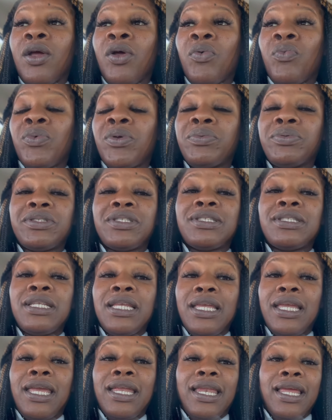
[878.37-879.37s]
We was
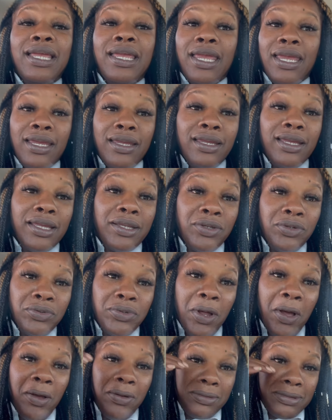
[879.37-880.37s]
sneaking and geeking, you
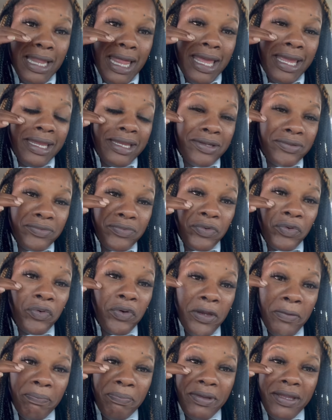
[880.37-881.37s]
know, like
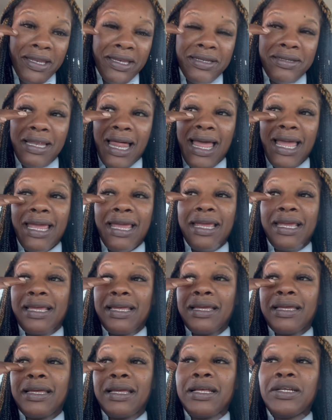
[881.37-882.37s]
creeping, like,
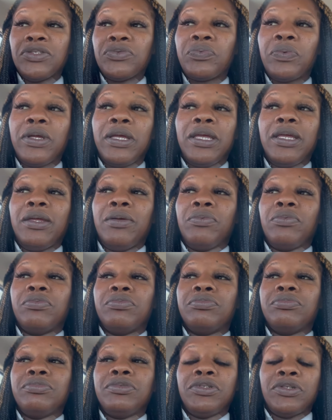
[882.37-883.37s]
because we,
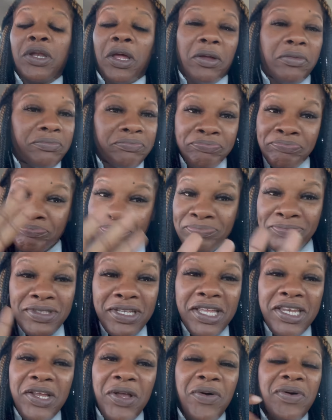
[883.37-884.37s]
you know, I'm
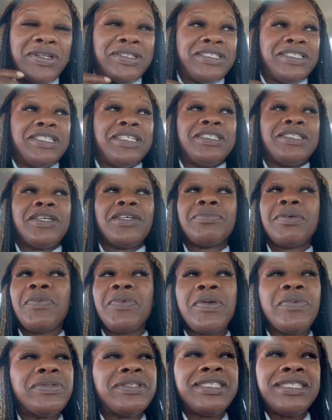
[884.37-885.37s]
gonna go into detail, but
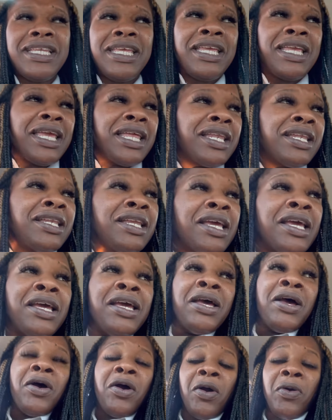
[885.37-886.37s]
we was sneaking
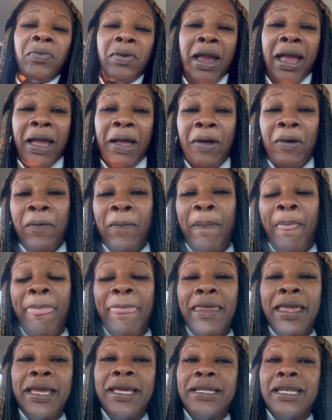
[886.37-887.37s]
around,
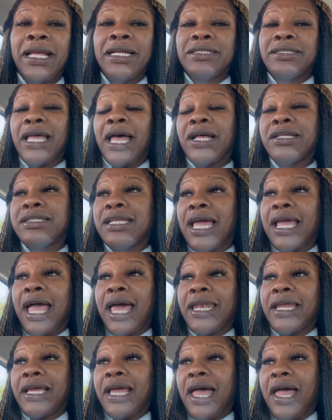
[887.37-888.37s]
and that's how
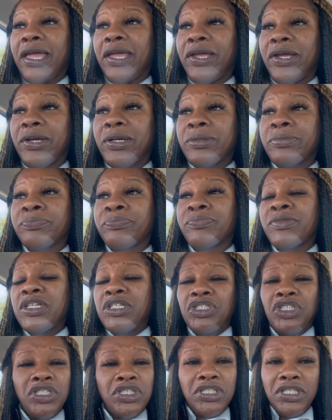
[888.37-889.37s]
Ziana got here.
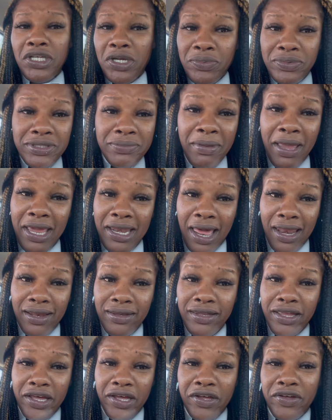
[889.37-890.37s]
She still was made out of
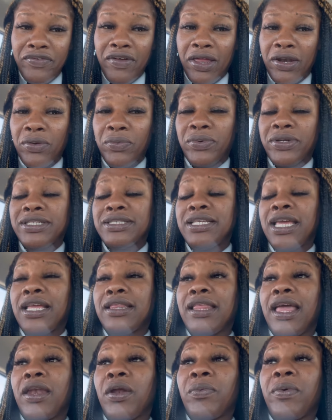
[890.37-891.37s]
love. I don't want to take
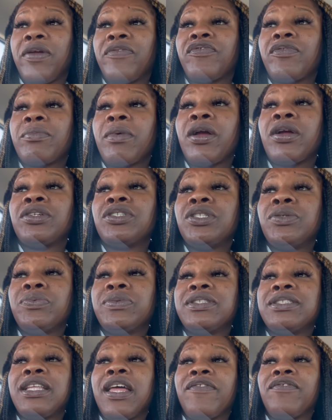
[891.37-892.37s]
that away from her. She
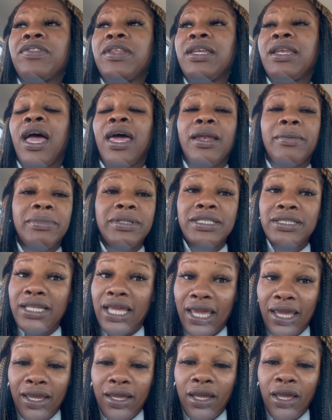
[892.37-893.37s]
was definitely not a
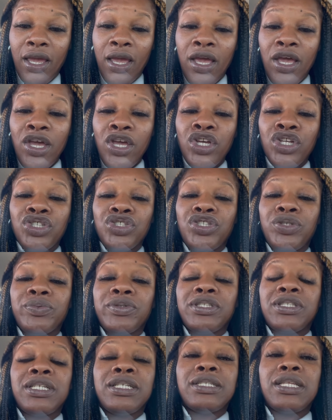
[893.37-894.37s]
mistake. She
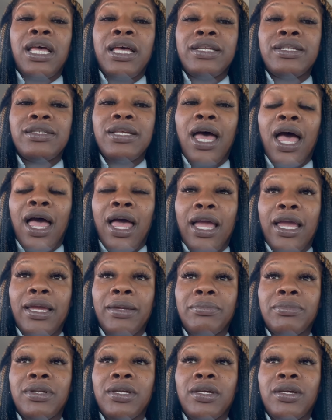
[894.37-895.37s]
was just
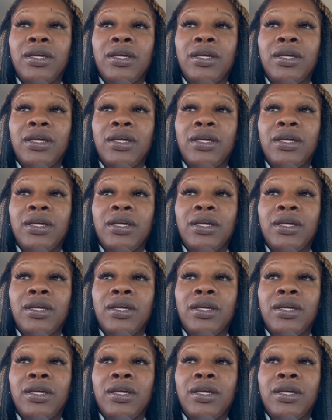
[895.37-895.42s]
untimed.